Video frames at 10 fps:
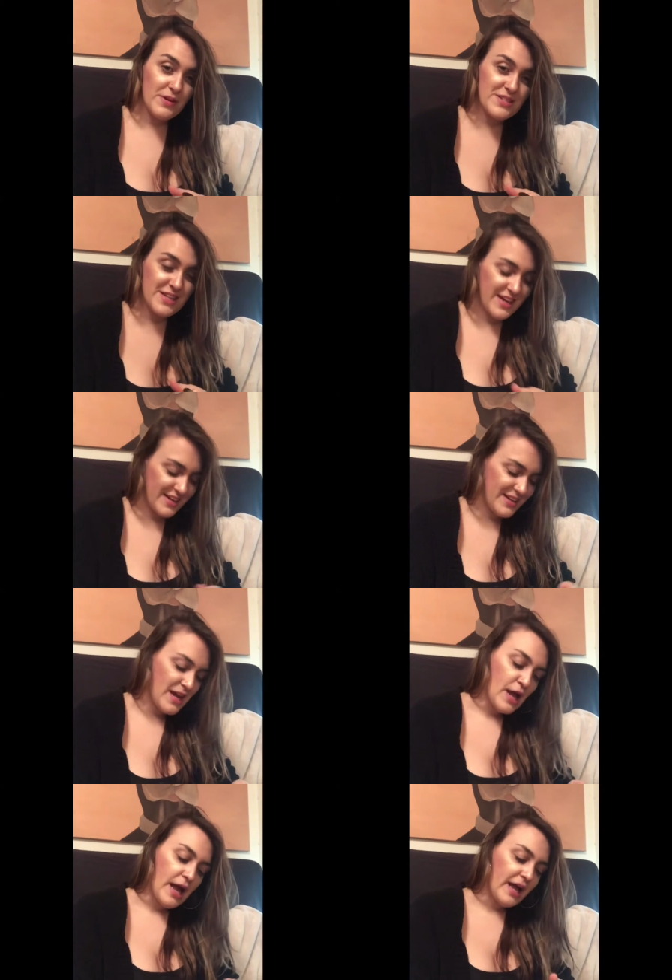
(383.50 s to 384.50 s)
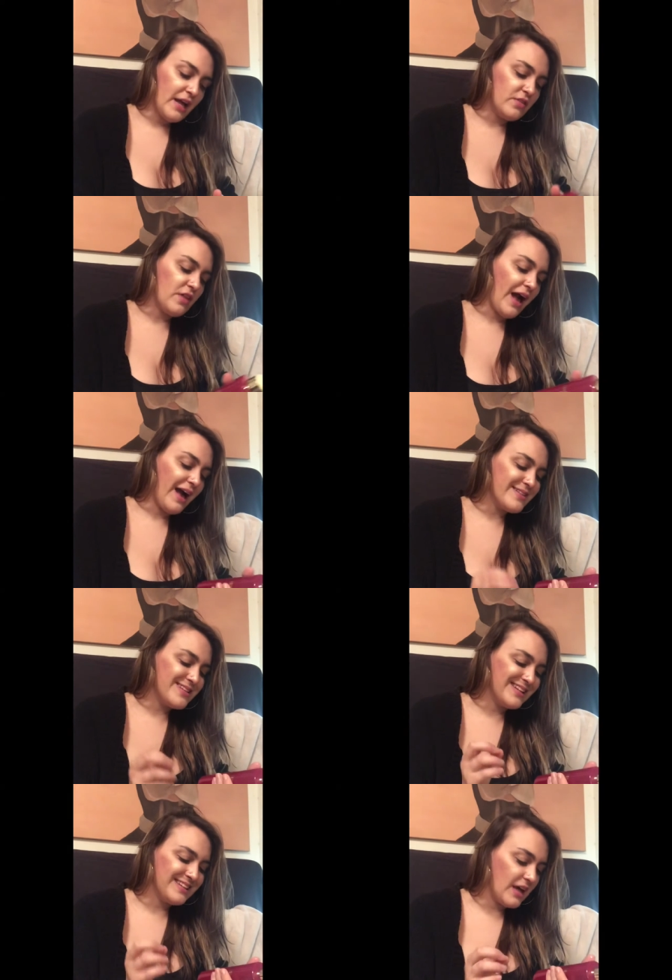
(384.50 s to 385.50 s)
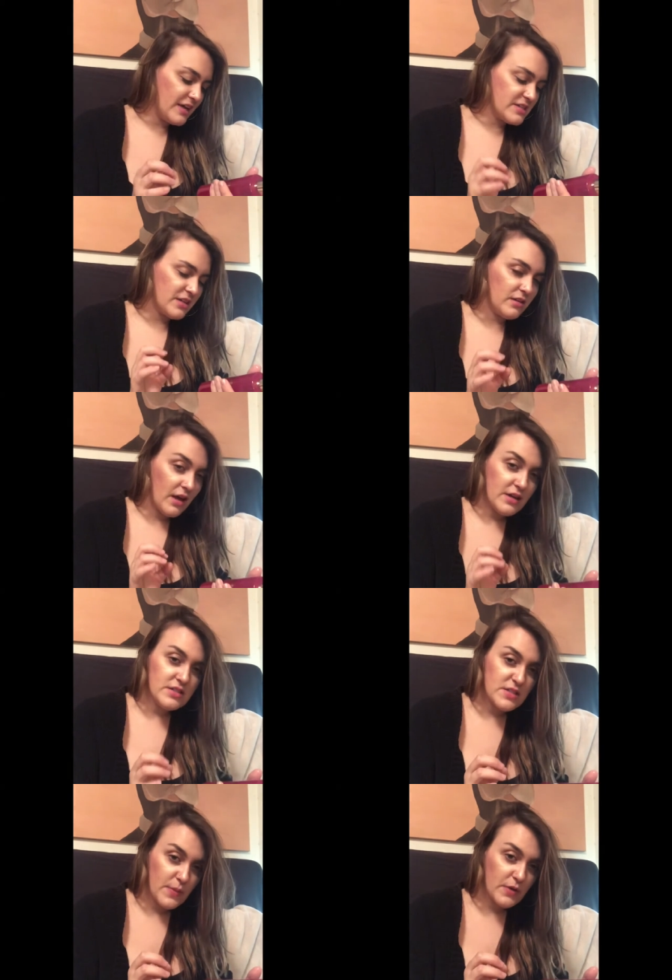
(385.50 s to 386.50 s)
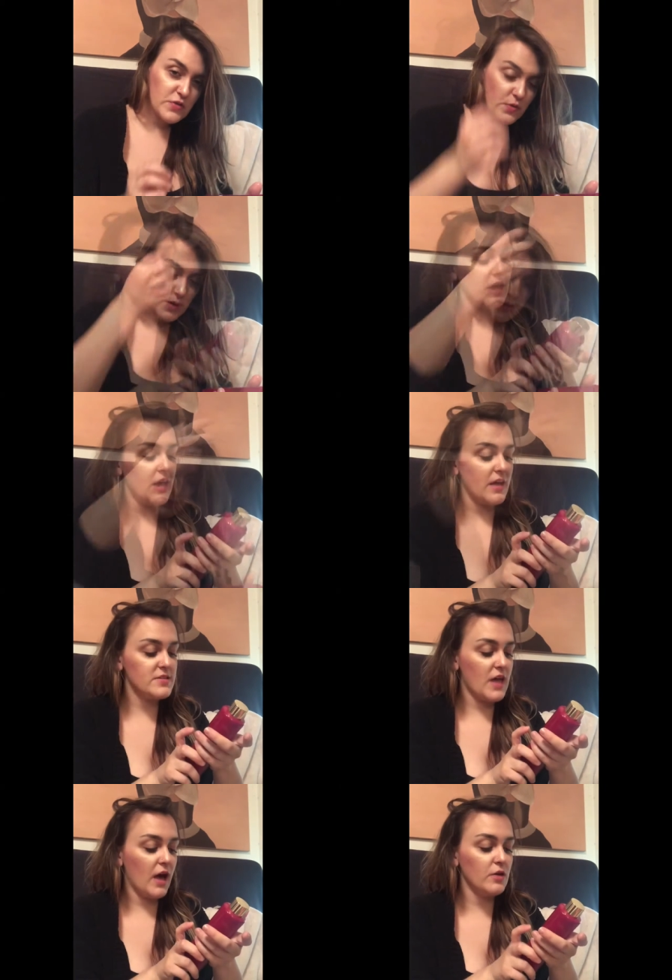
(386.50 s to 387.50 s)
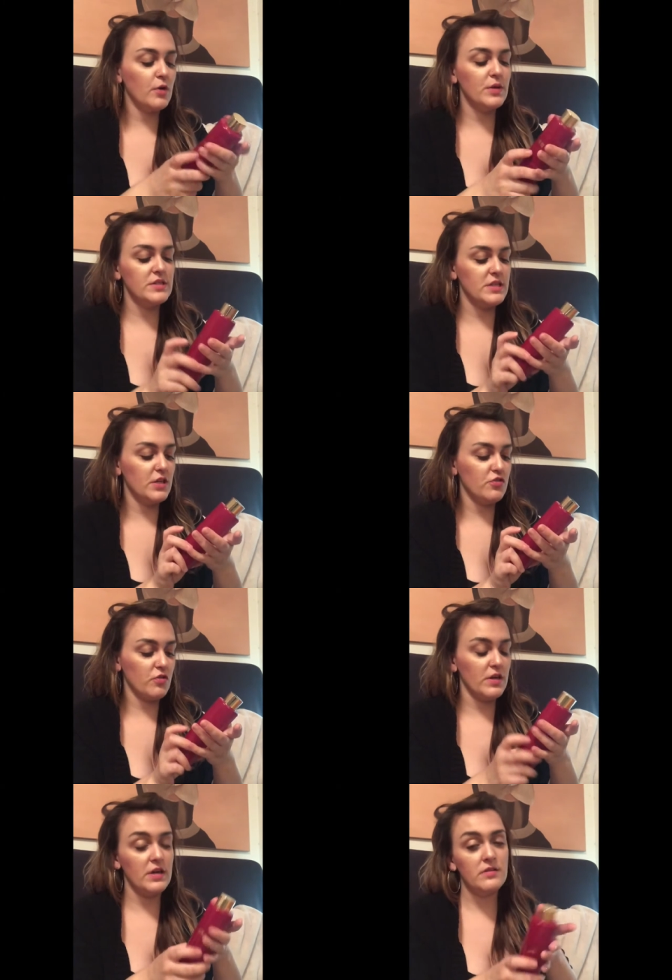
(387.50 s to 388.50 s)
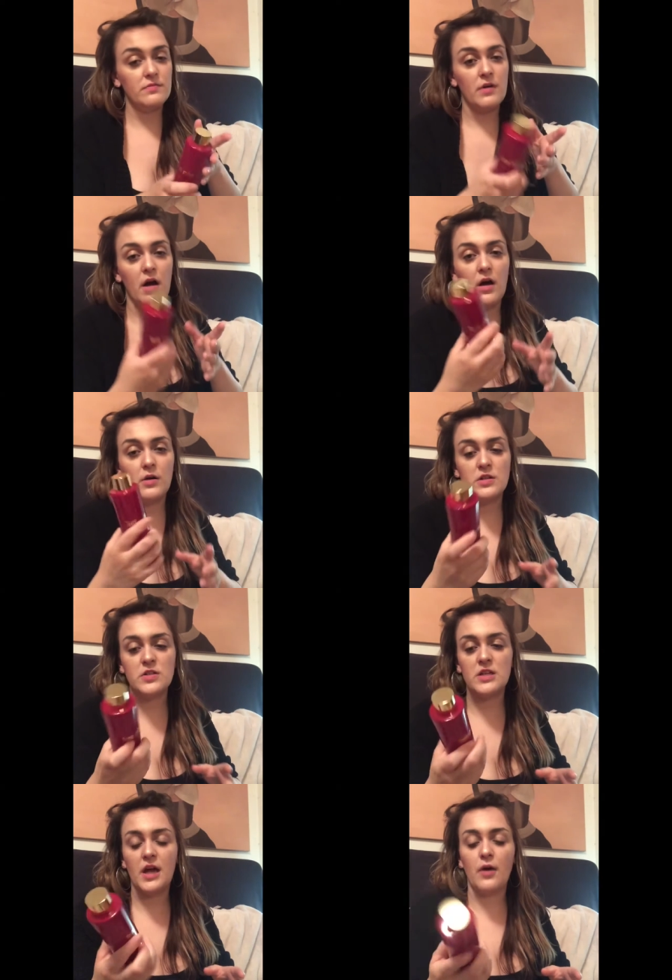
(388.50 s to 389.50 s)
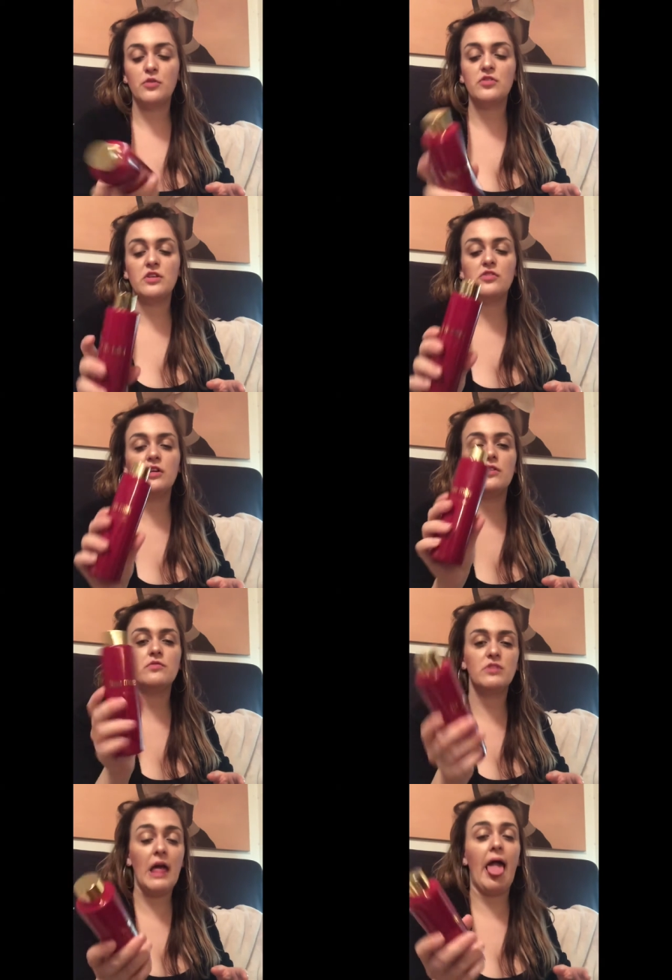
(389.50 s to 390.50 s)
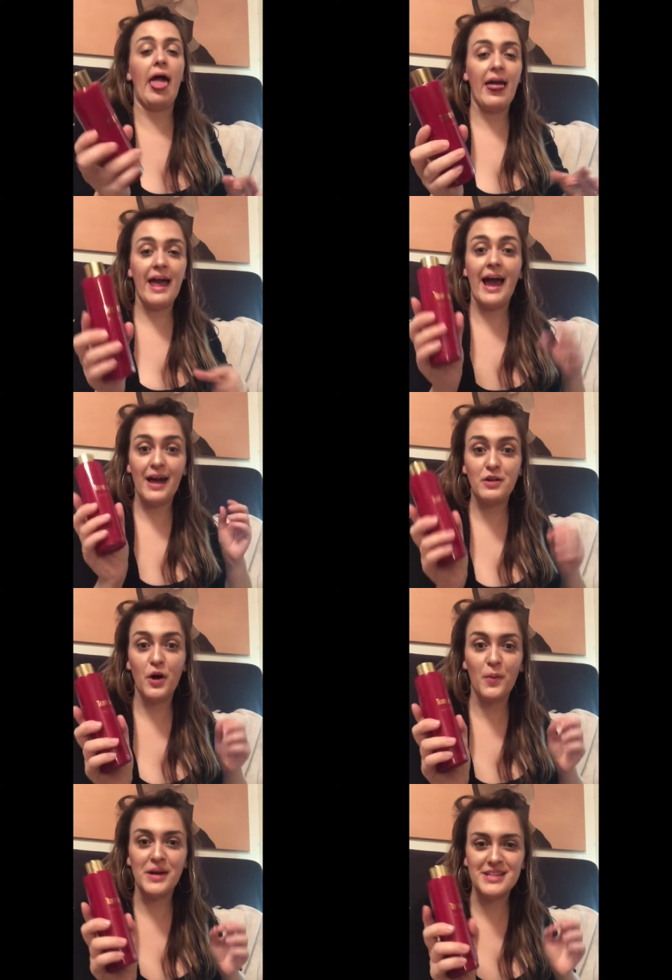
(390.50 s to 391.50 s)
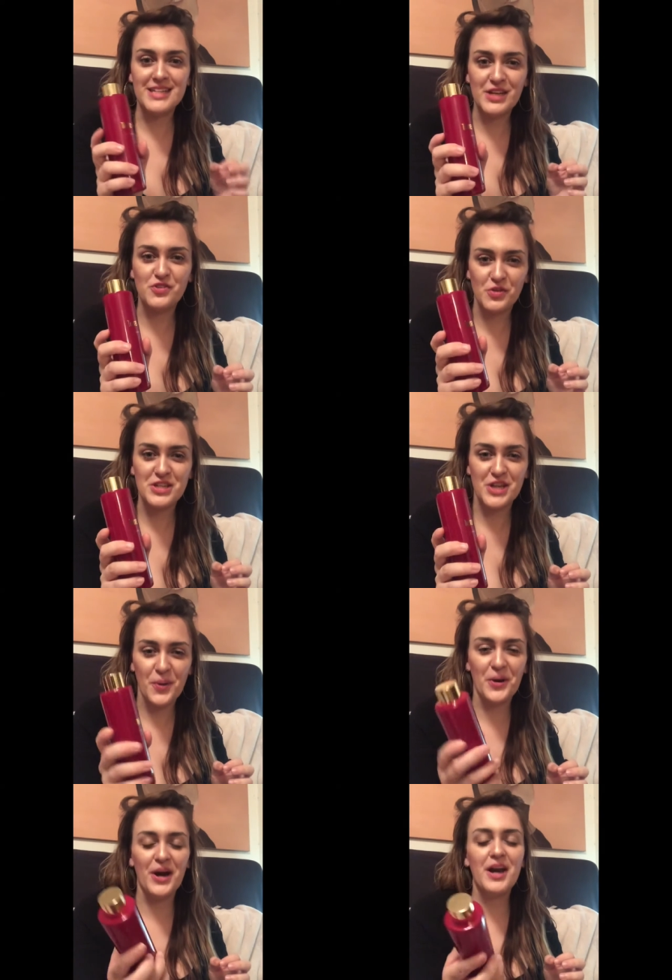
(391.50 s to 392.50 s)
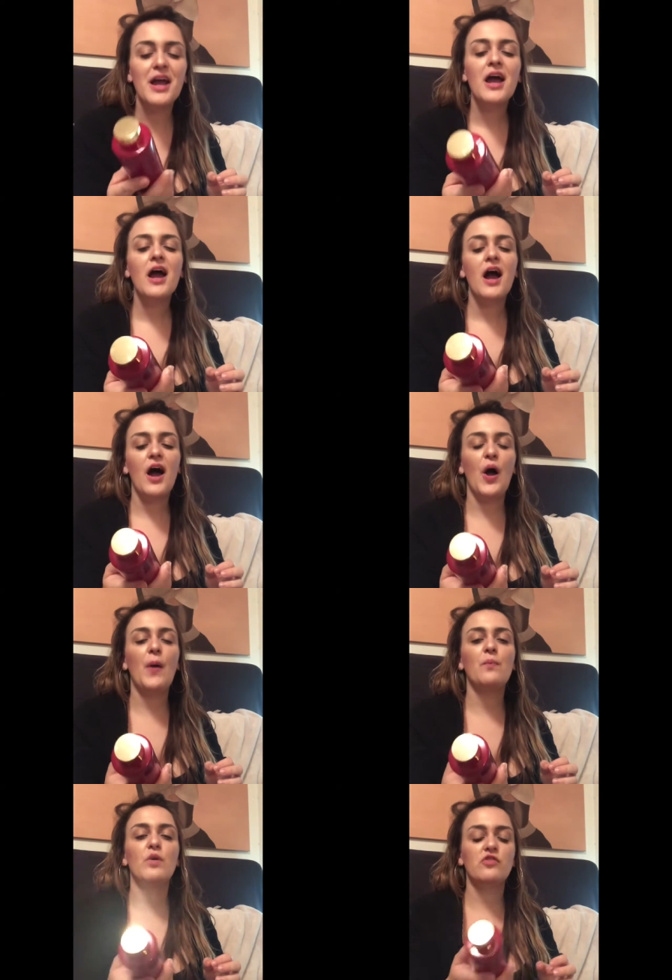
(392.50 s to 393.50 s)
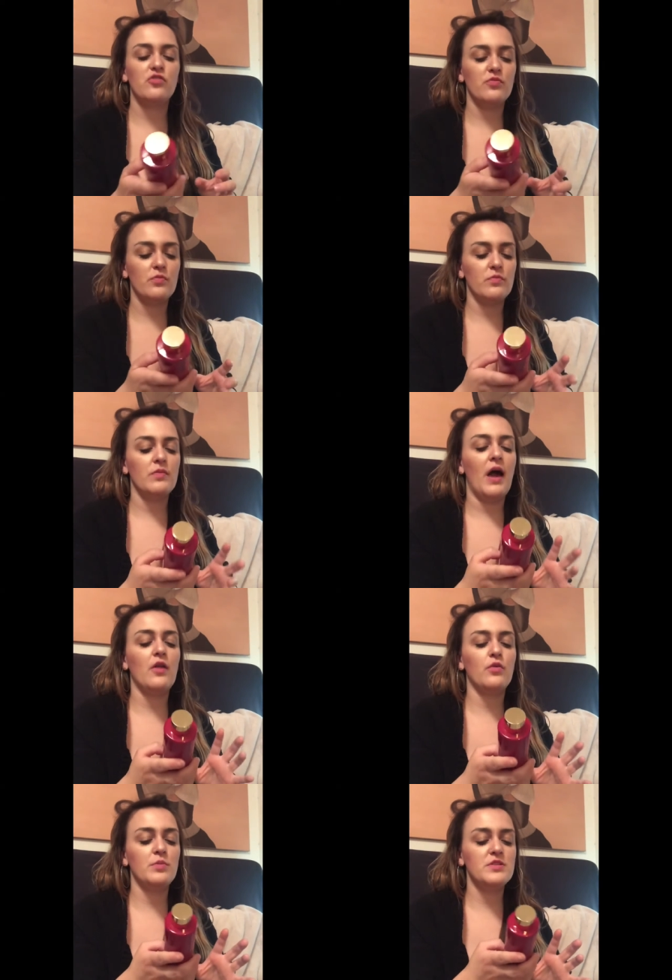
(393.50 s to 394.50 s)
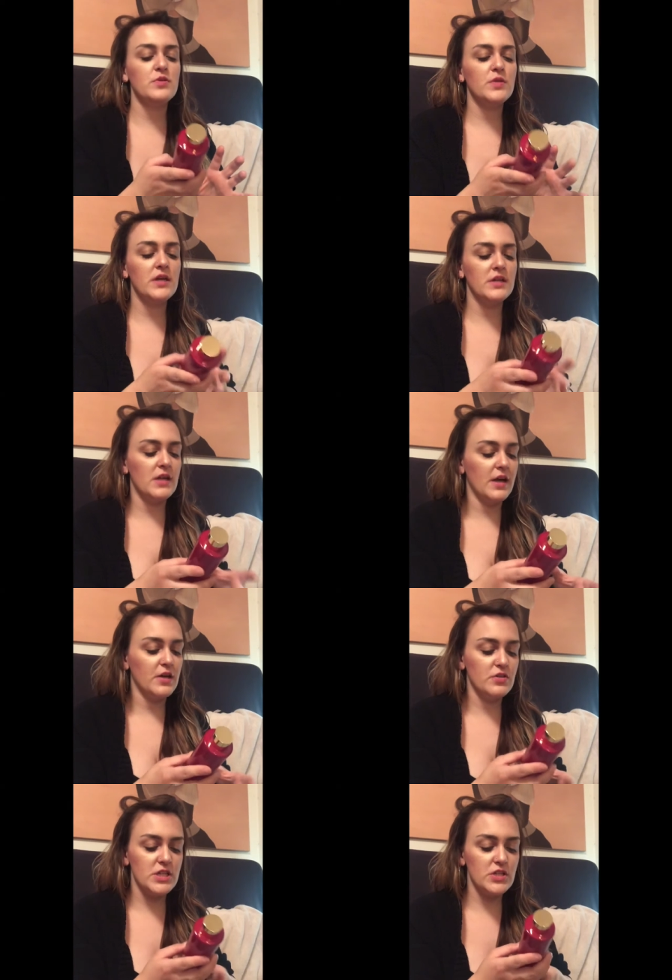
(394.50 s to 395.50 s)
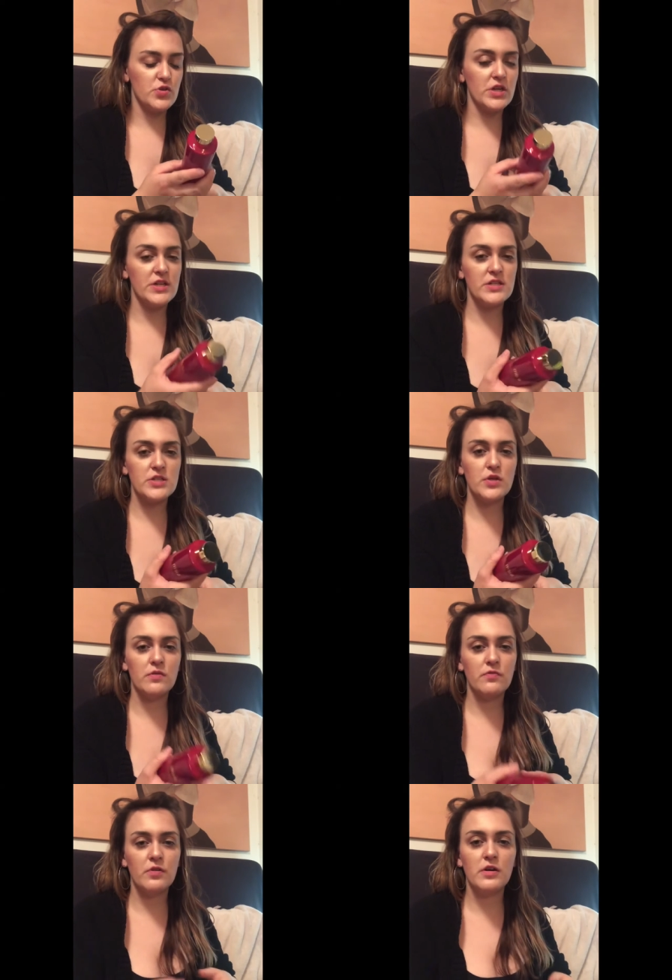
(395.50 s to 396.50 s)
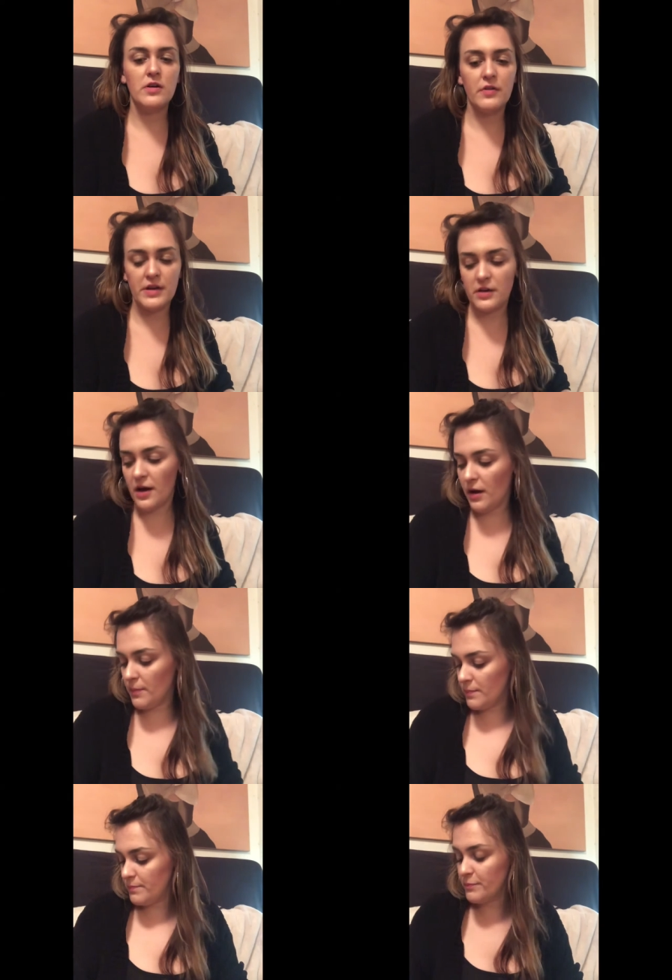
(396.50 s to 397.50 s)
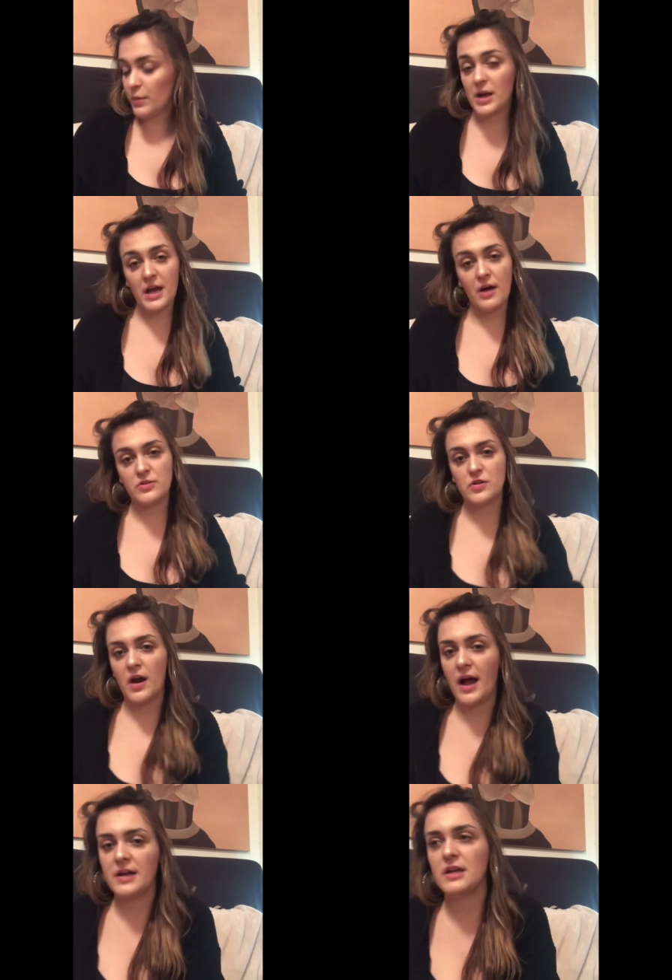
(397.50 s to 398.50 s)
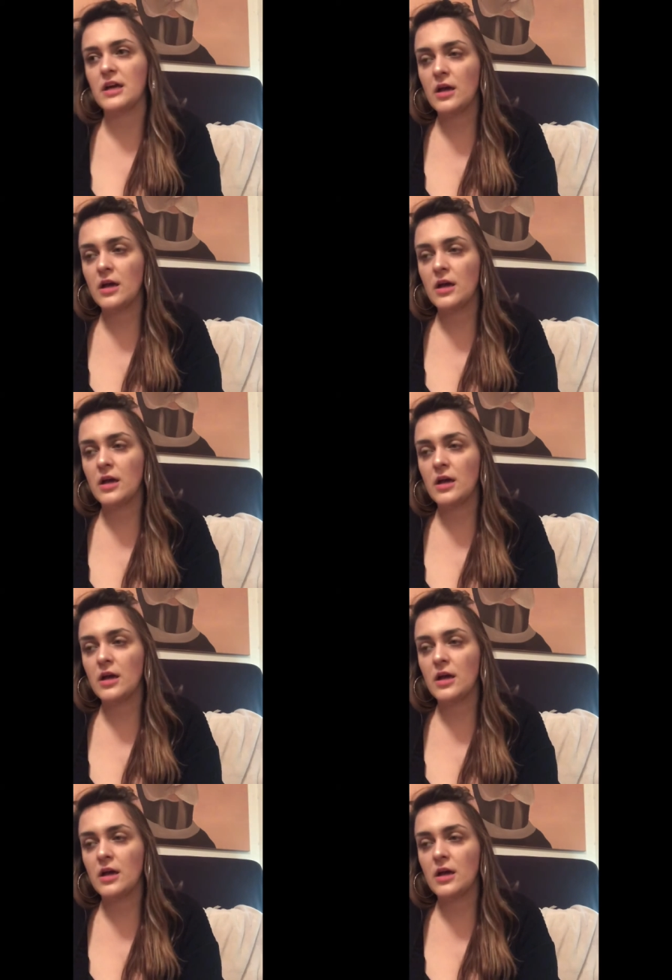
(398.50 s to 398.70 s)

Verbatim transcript: skin. It has a light, light smell to it. It has aloe and tea tree. Uh, it's an aloe and tea tree, tea, eh, aloe and tea tree toner, um, which aloe will be soothing, and I hear tea tree is good for like um, breakouts or acne.